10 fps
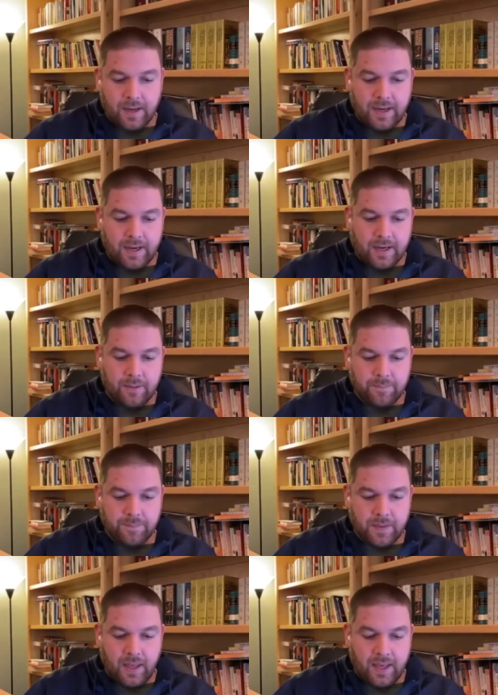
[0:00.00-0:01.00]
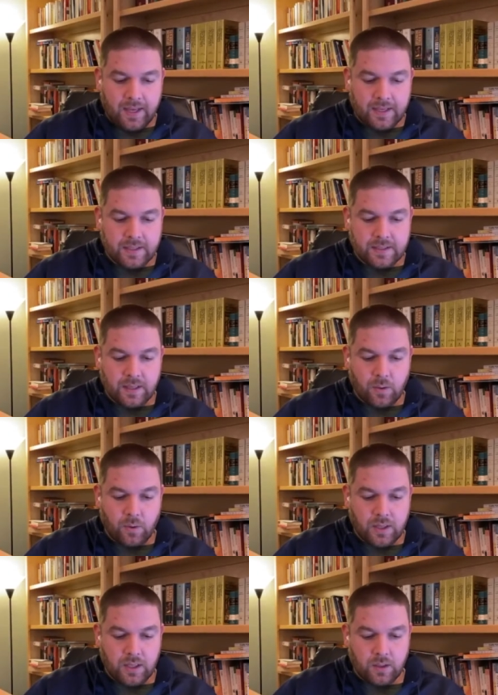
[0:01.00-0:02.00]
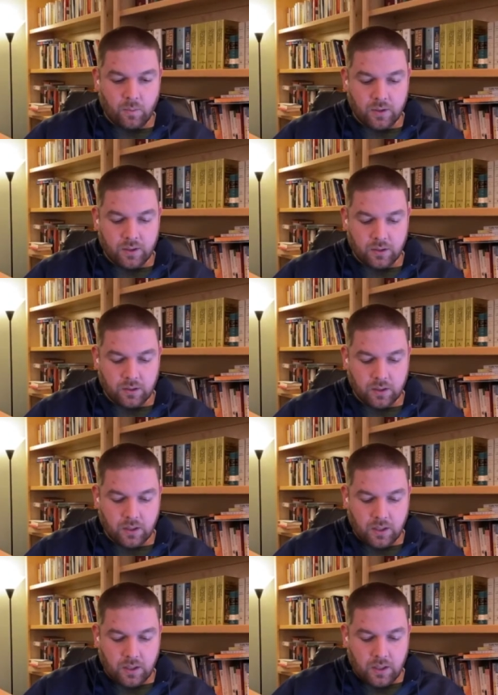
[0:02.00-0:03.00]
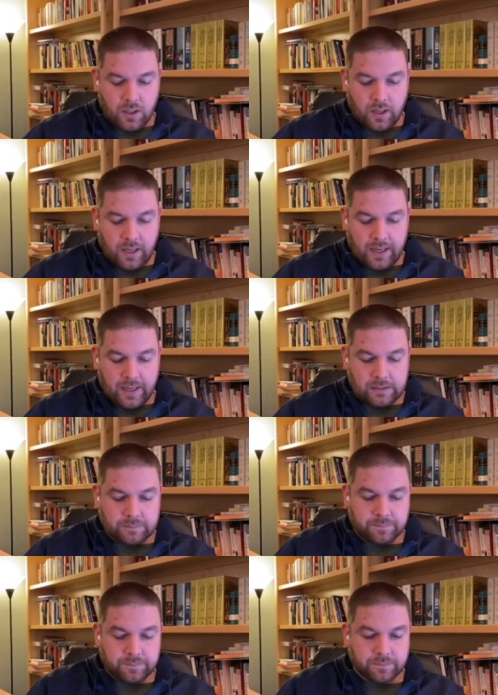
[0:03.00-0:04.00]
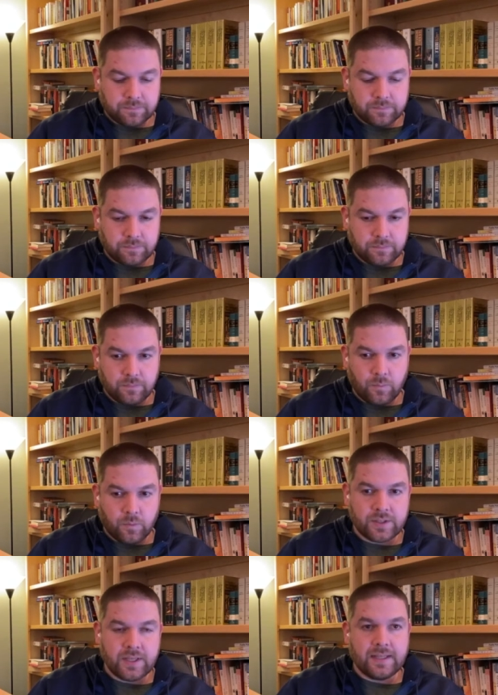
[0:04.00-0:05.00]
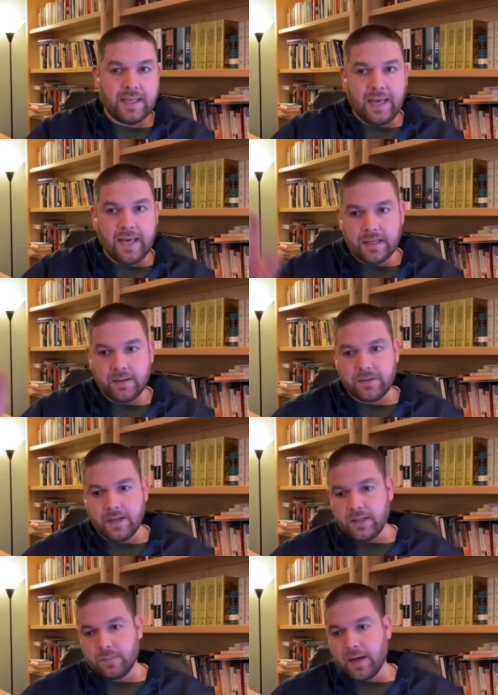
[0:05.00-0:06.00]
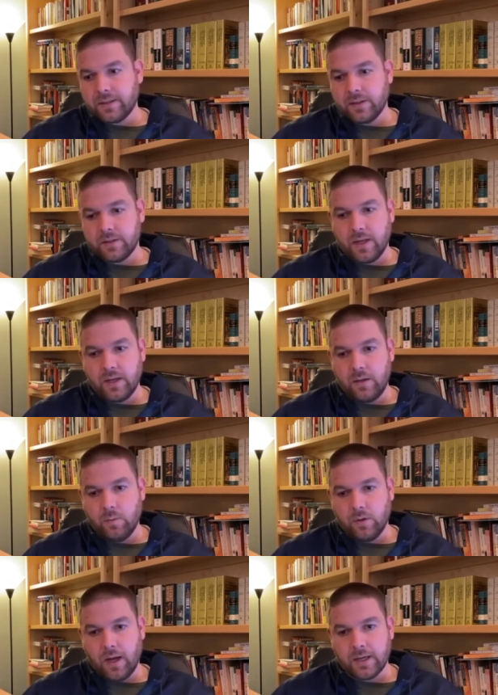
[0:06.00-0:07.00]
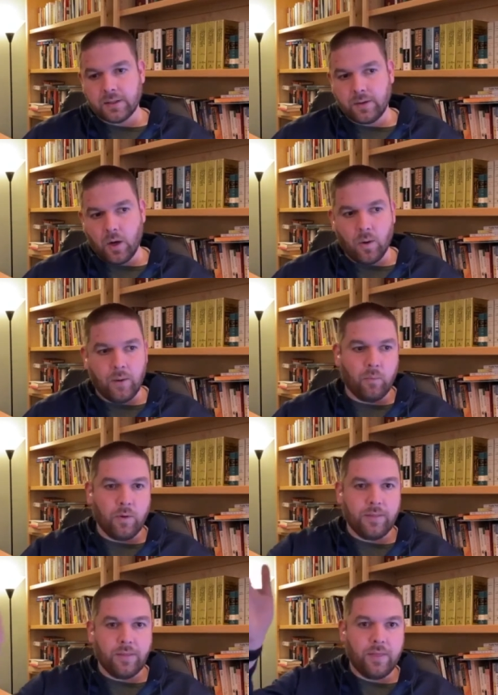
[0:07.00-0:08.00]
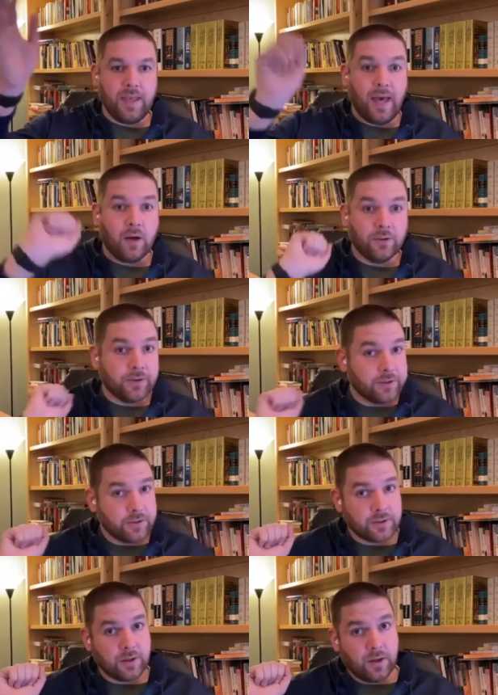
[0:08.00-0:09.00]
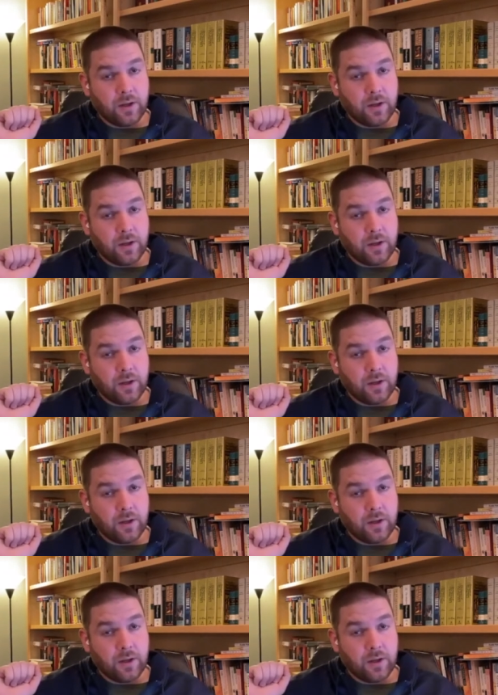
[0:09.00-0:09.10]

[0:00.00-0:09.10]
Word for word: um, and he will, um, we'll see at the end of today's passage that he will actually go up with the elders